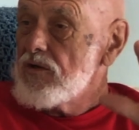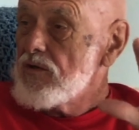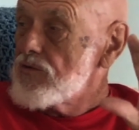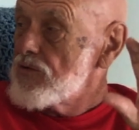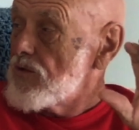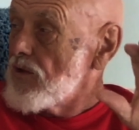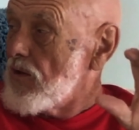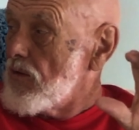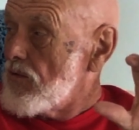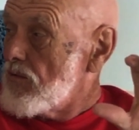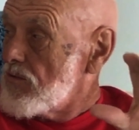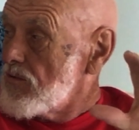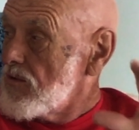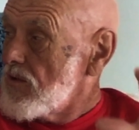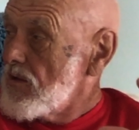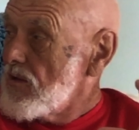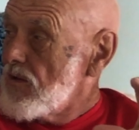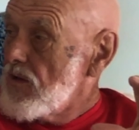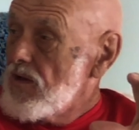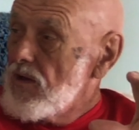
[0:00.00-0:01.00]
years old,
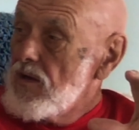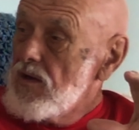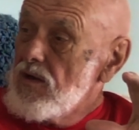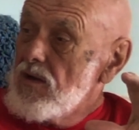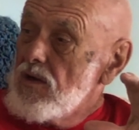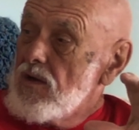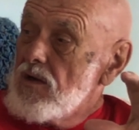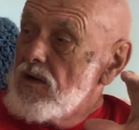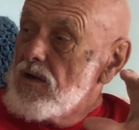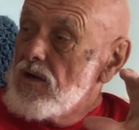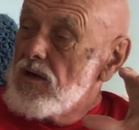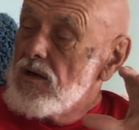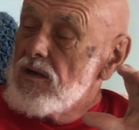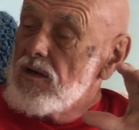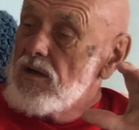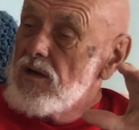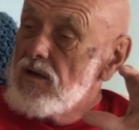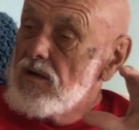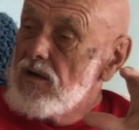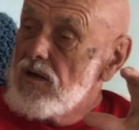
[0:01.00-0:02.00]

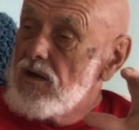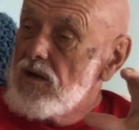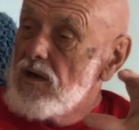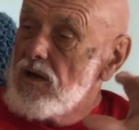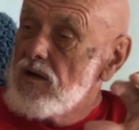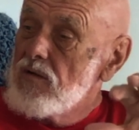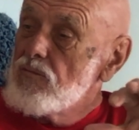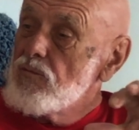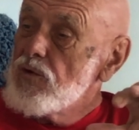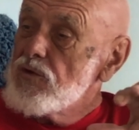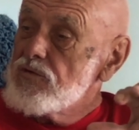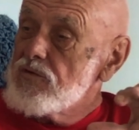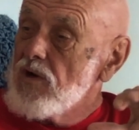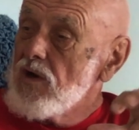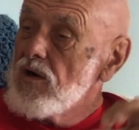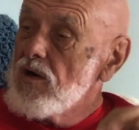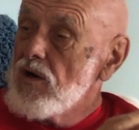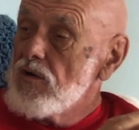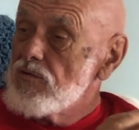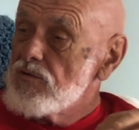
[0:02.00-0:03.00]
uh, and was
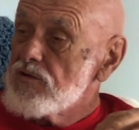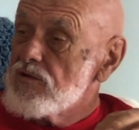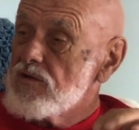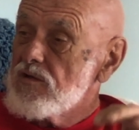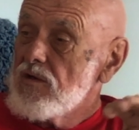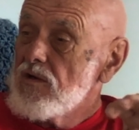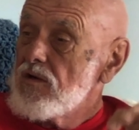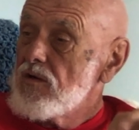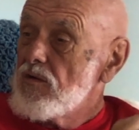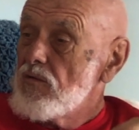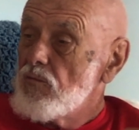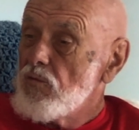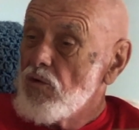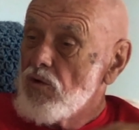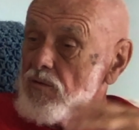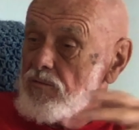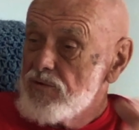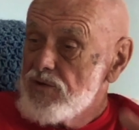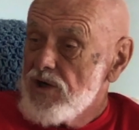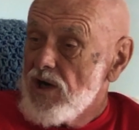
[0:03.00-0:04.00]
our host, uh,
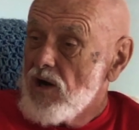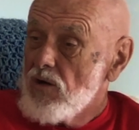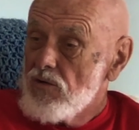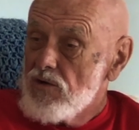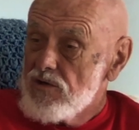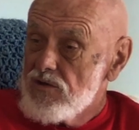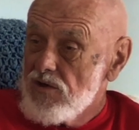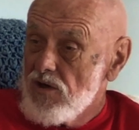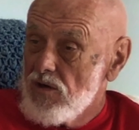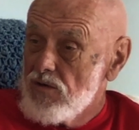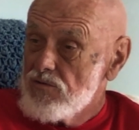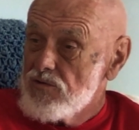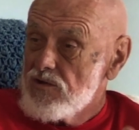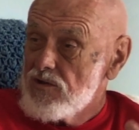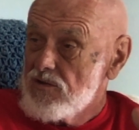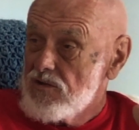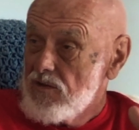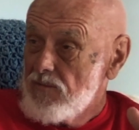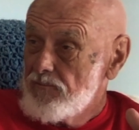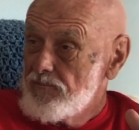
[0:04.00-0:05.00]
Warmshowers
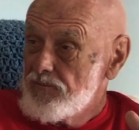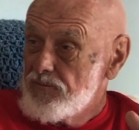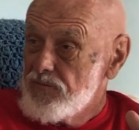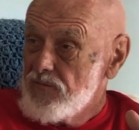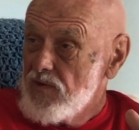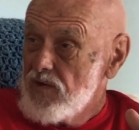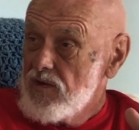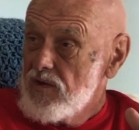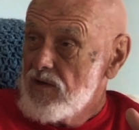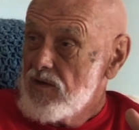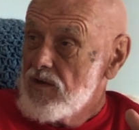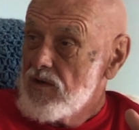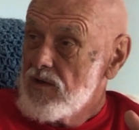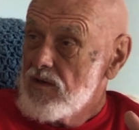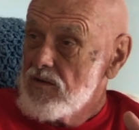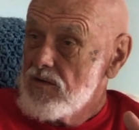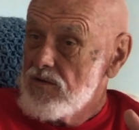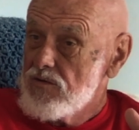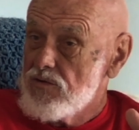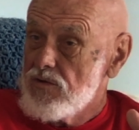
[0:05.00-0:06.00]
host,
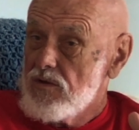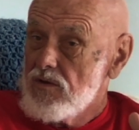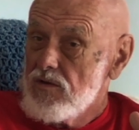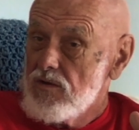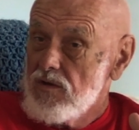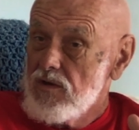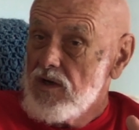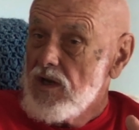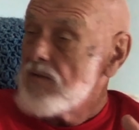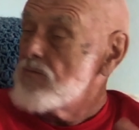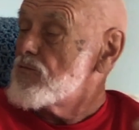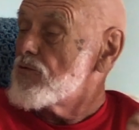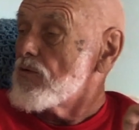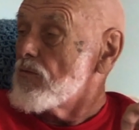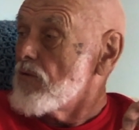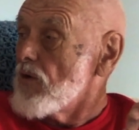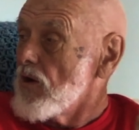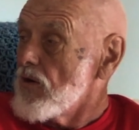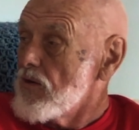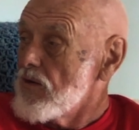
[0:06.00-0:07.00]
in Cape
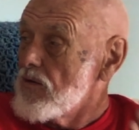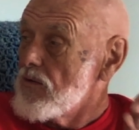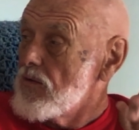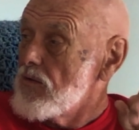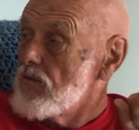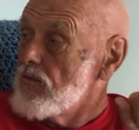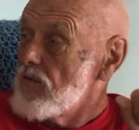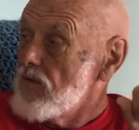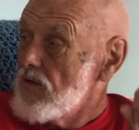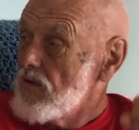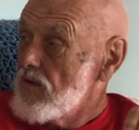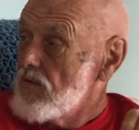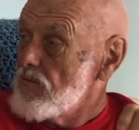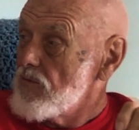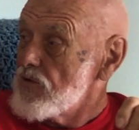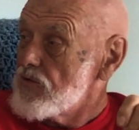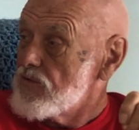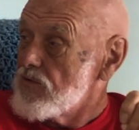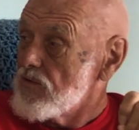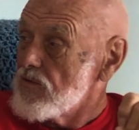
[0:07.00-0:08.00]
Girardeau,
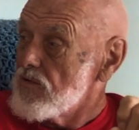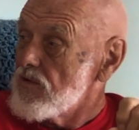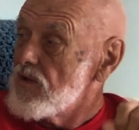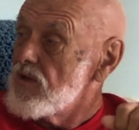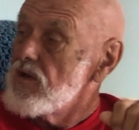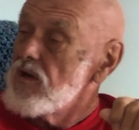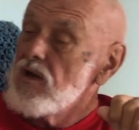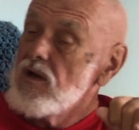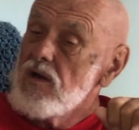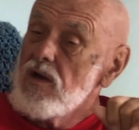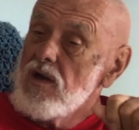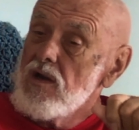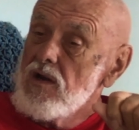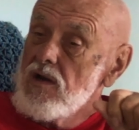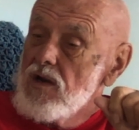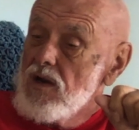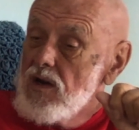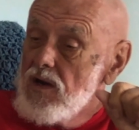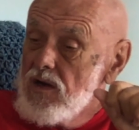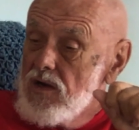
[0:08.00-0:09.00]
Missouri.
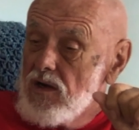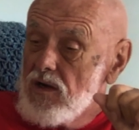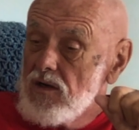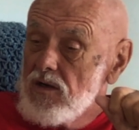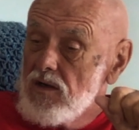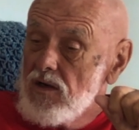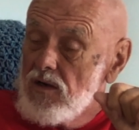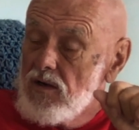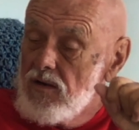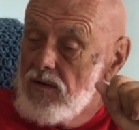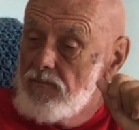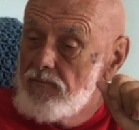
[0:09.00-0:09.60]
Uh,